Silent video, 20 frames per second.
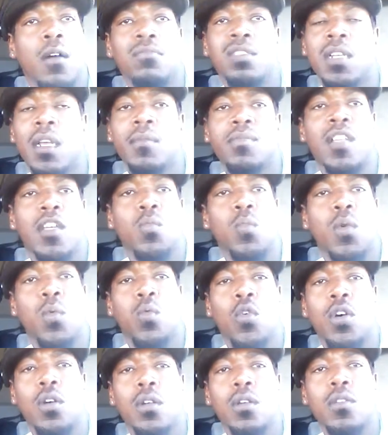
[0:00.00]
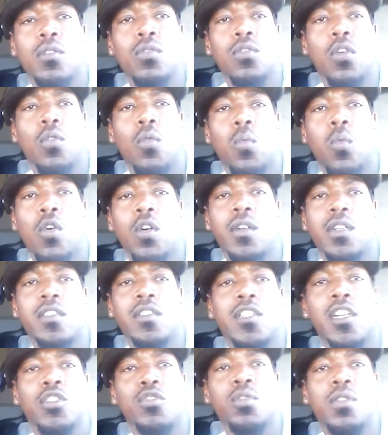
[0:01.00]
same thing with water. Water is
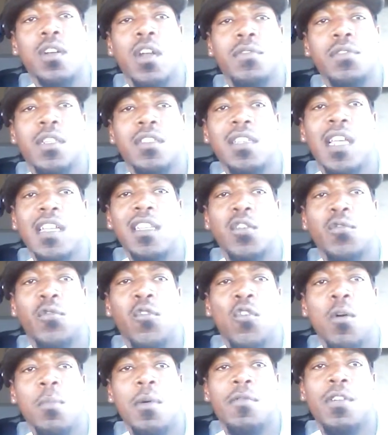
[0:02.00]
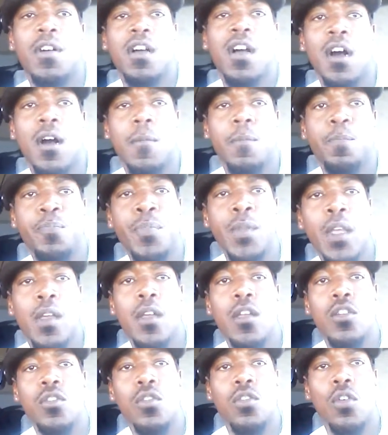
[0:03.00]
gentle enough to take the form of a cup.
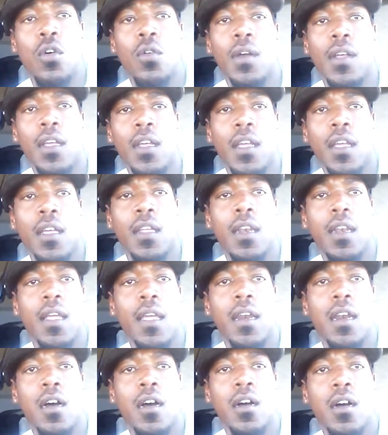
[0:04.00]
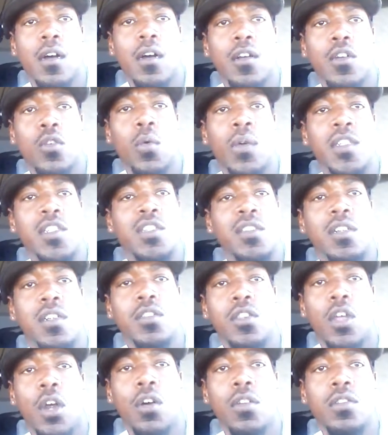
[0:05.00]
It quenches your
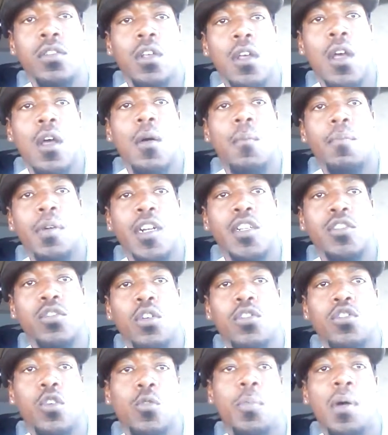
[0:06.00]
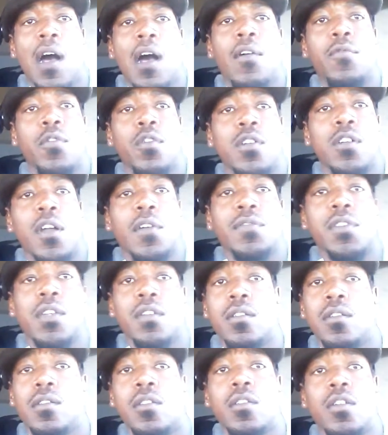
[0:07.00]
thirst, but it's also powerful enough
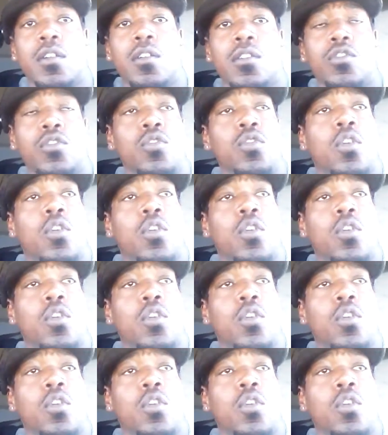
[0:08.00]
to